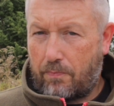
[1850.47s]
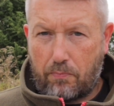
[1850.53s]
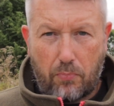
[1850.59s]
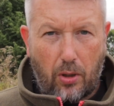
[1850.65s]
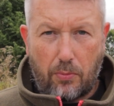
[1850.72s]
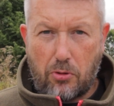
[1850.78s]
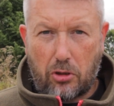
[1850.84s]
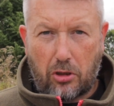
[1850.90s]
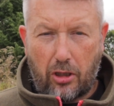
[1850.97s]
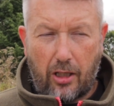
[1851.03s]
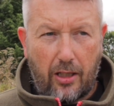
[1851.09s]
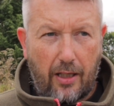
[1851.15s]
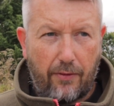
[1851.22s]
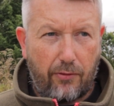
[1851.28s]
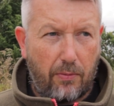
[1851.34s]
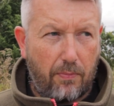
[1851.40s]
but I'm just going
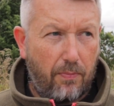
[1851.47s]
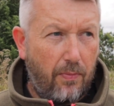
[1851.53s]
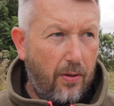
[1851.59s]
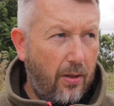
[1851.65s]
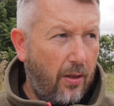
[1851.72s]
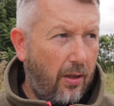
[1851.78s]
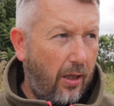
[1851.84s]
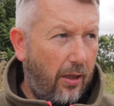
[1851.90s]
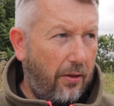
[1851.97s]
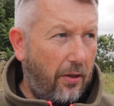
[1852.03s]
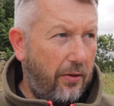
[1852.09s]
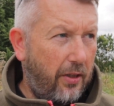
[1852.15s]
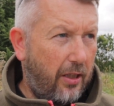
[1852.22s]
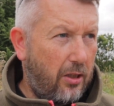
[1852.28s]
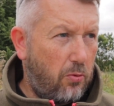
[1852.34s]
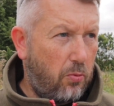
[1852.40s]
to leave them. I don't
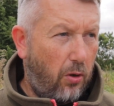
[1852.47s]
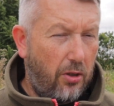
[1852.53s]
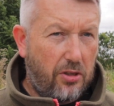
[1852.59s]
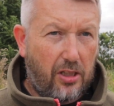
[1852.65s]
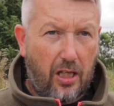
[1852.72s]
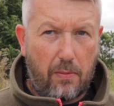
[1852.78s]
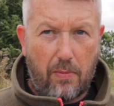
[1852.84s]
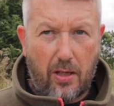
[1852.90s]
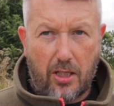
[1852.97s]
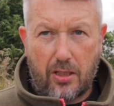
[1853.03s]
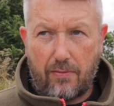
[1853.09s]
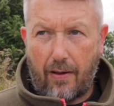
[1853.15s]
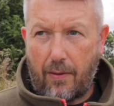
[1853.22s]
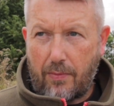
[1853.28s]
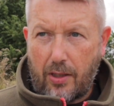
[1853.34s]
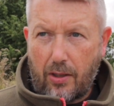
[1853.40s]
think it's wise to keep messing
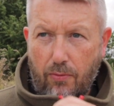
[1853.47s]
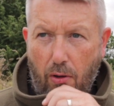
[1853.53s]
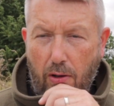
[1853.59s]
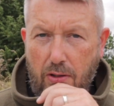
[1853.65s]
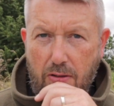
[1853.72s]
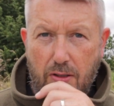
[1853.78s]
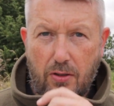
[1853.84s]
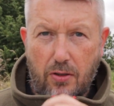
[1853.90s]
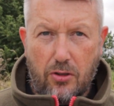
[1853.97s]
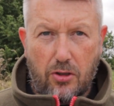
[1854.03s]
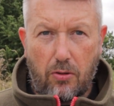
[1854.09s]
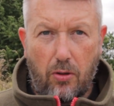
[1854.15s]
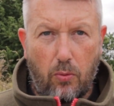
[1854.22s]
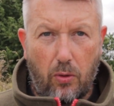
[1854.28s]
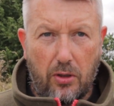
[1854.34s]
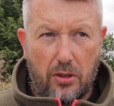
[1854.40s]
around with your rods. Just do
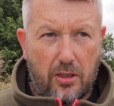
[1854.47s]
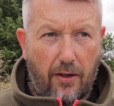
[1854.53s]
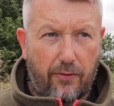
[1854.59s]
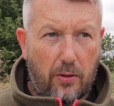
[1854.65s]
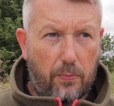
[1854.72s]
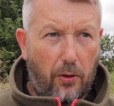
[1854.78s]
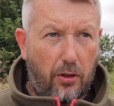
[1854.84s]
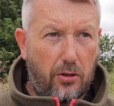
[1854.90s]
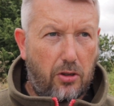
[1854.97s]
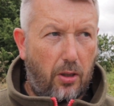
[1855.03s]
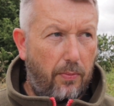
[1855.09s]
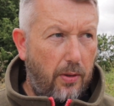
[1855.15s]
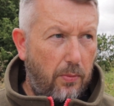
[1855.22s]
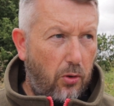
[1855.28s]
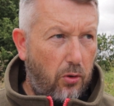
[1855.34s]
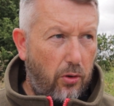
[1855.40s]
it once after bite time
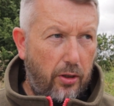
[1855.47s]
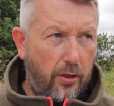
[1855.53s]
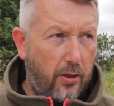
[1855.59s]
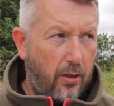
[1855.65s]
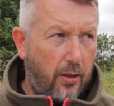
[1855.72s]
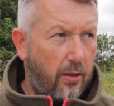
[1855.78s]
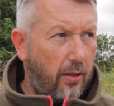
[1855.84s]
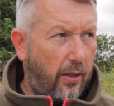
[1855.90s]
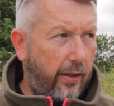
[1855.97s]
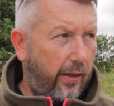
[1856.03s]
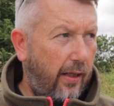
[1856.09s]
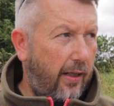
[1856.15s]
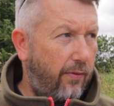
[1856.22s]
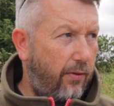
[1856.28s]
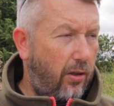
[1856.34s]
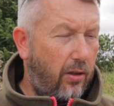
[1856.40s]
in the morning and
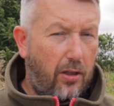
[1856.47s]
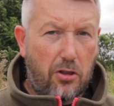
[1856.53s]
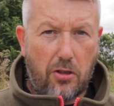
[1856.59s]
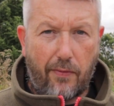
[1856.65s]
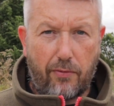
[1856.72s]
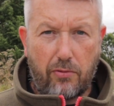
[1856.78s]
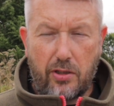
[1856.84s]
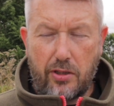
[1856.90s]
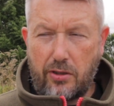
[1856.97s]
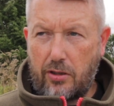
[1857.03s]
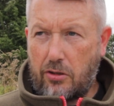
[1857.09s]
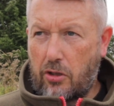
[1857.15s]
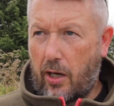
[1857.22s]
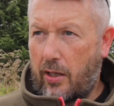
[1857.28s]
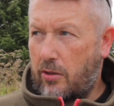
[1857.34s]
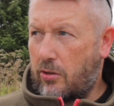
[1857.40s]
leave it unless you have a reason to
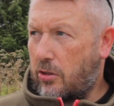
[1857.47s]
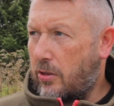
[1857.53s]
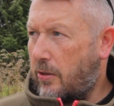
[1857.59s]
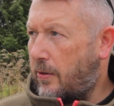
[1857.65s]
change.